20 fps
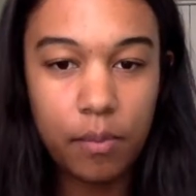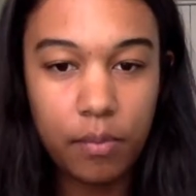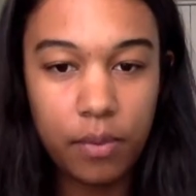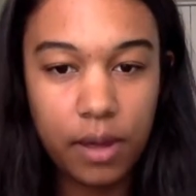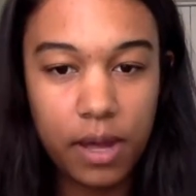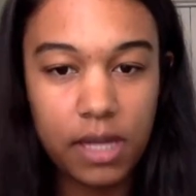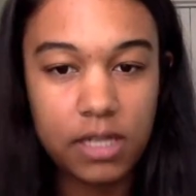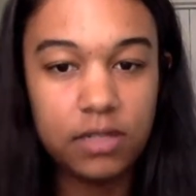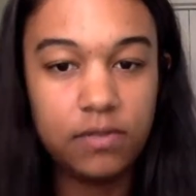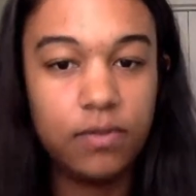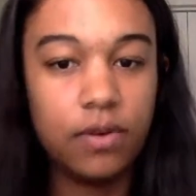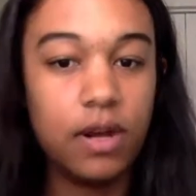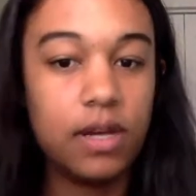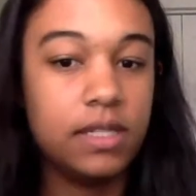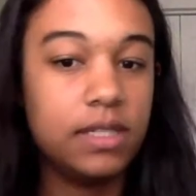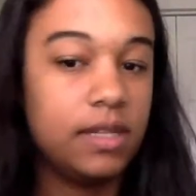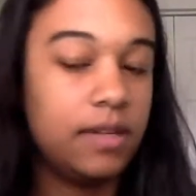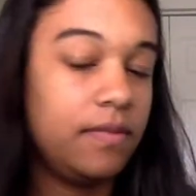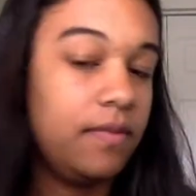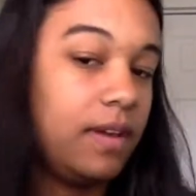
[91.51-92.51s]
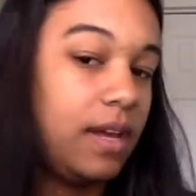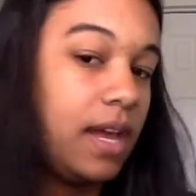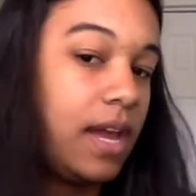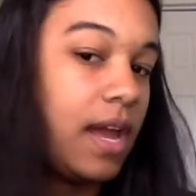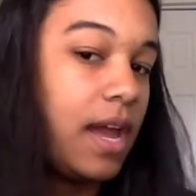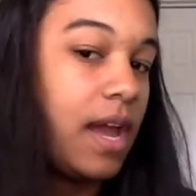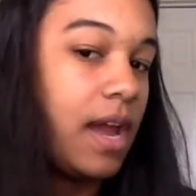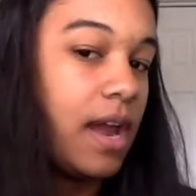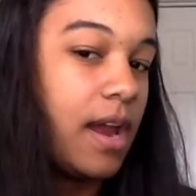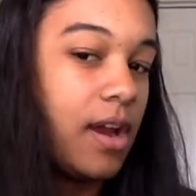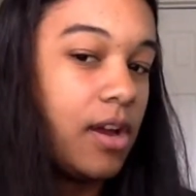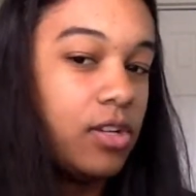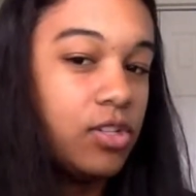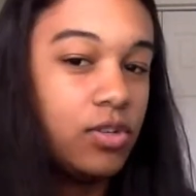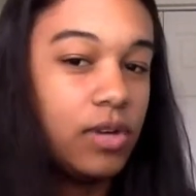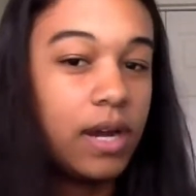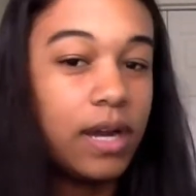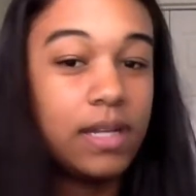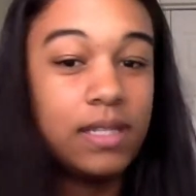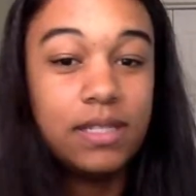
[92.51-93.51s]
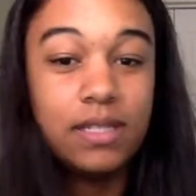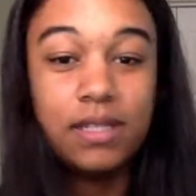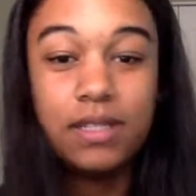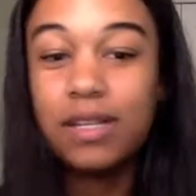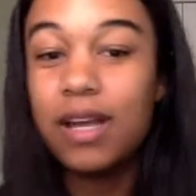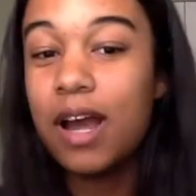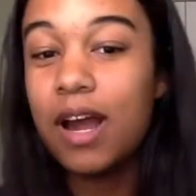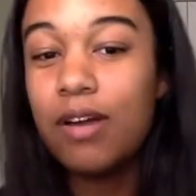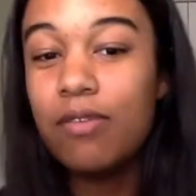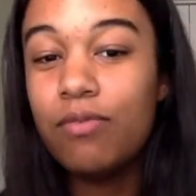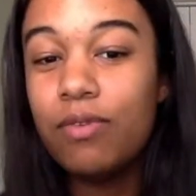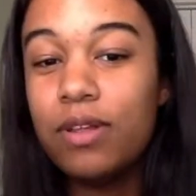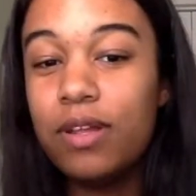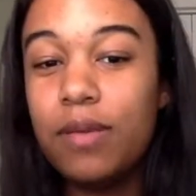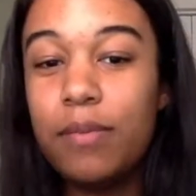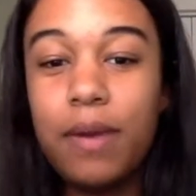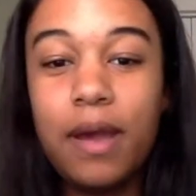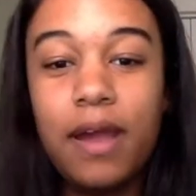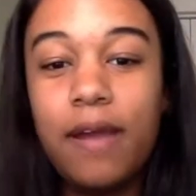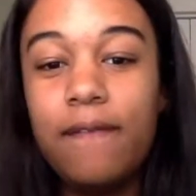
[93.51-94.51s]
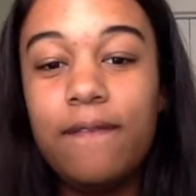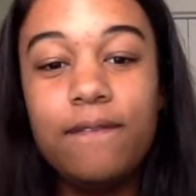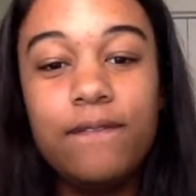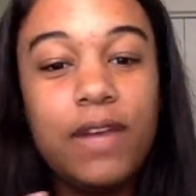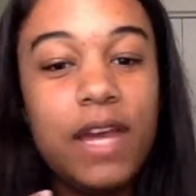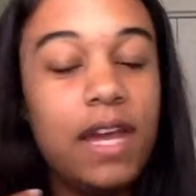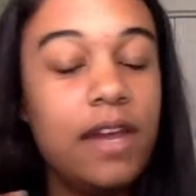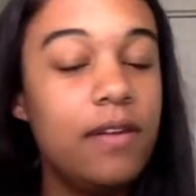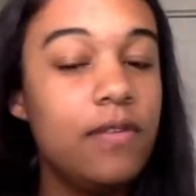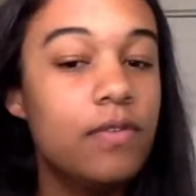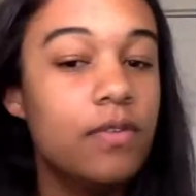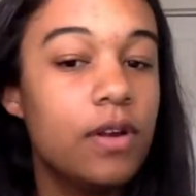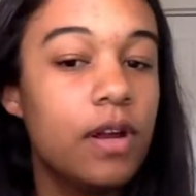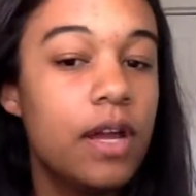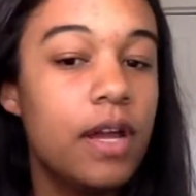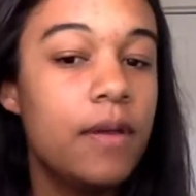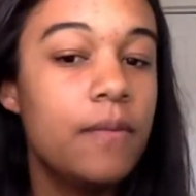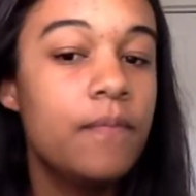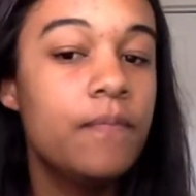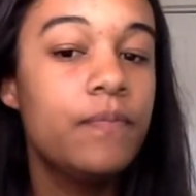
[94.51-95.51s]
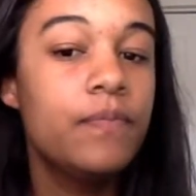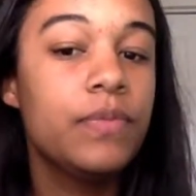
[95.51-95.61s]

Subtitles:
But as far as leaving it air dry, it's not really my favorite.